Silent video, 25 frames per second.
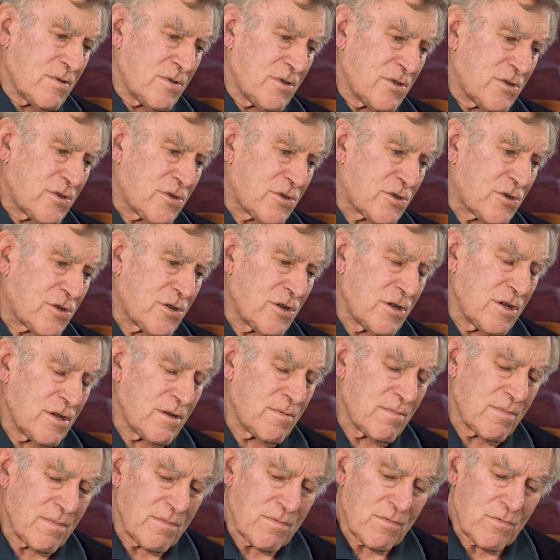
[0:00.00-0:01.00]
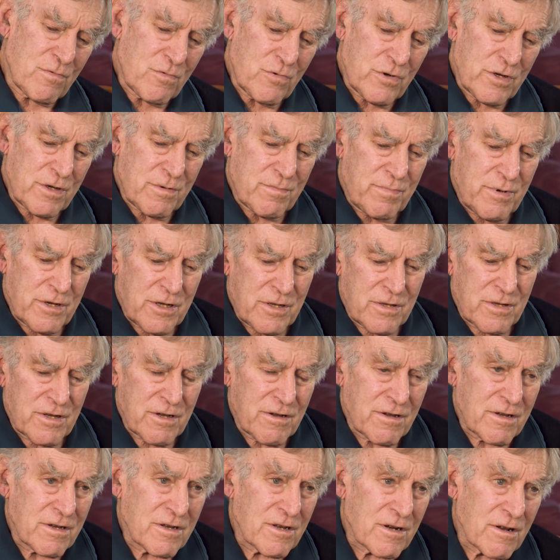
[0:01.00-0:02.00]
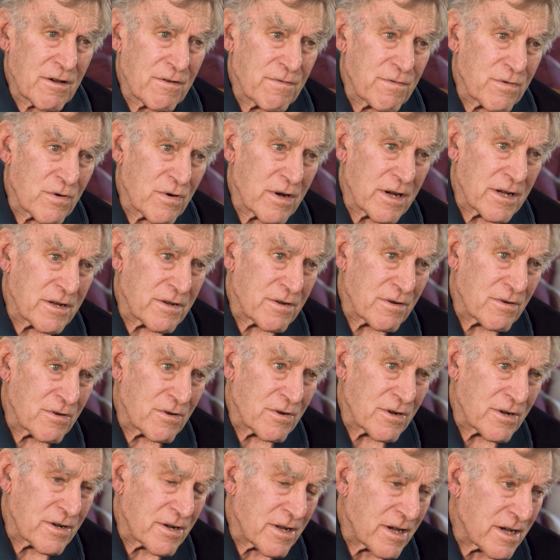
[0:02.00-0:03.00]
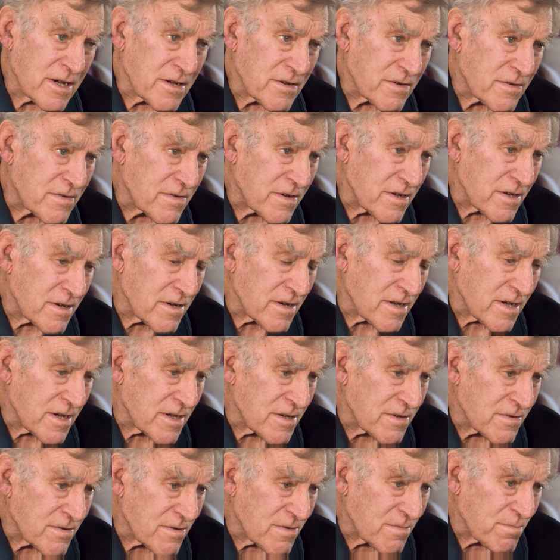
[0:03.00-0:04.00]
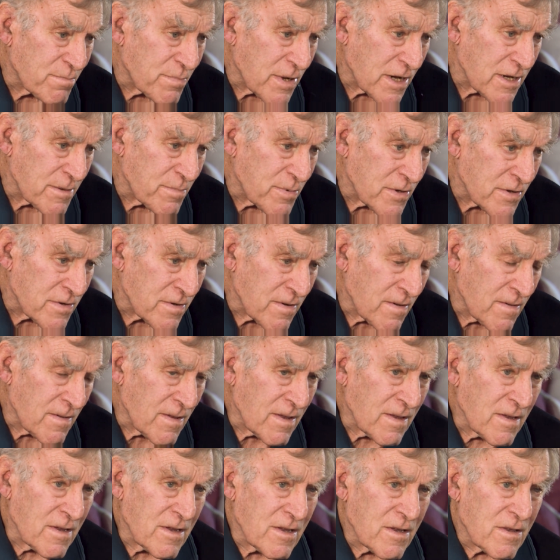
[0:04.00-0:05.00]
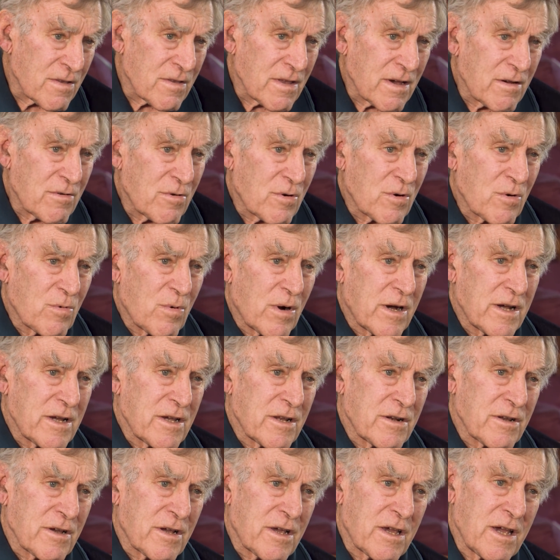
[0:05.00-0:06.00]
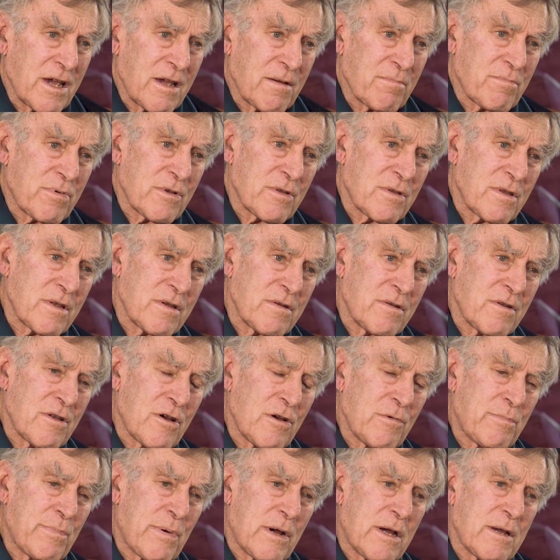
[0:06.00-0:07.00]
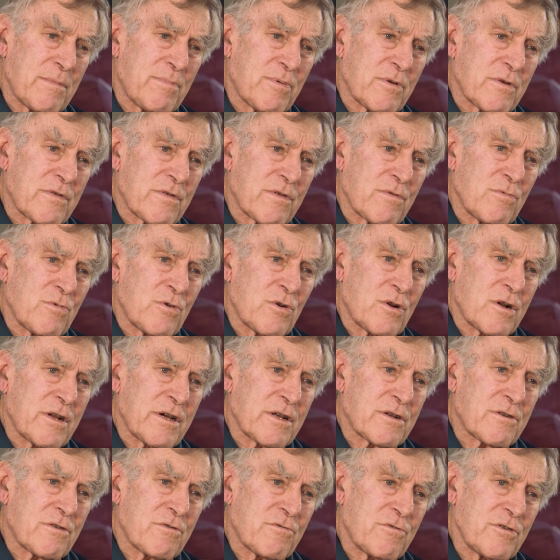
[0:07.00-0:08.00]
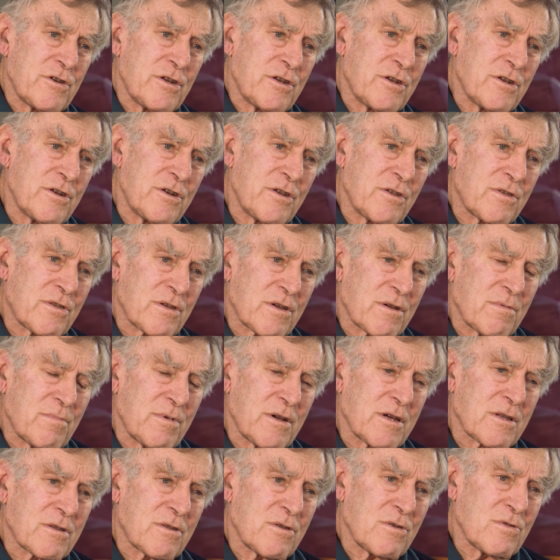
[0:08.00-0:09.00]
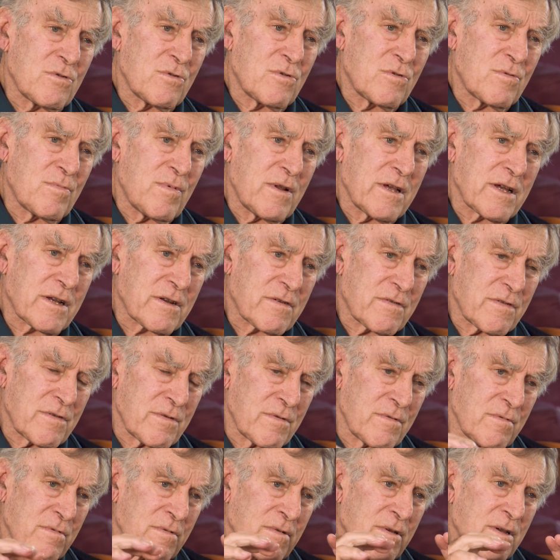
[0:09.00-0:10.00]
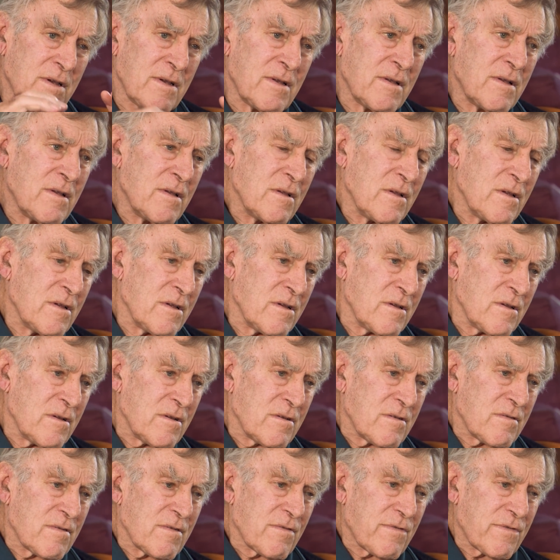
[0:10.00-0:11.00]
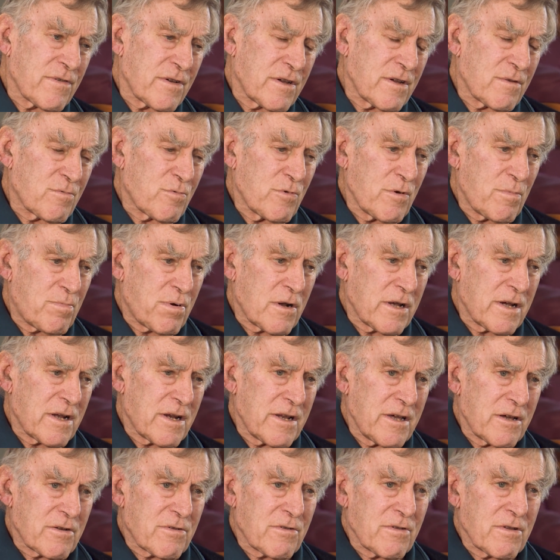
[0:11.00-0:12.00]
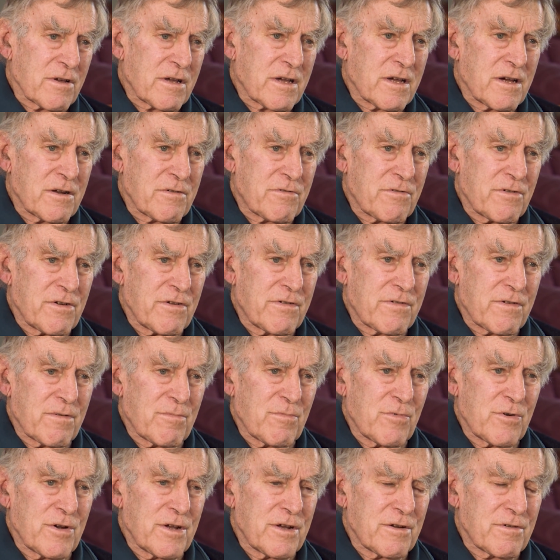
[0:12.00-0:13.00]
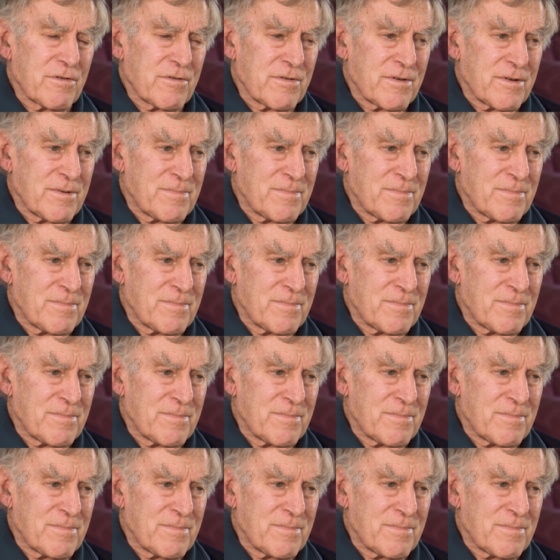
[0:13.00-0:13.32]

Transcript: This team, we'd been there, you know, for eight or nine days, ten days, papers. They were away in a camp, and no papers. They weren't allowed to read anything about the All Blacks. And I forget, we're playing out in the country somewhere.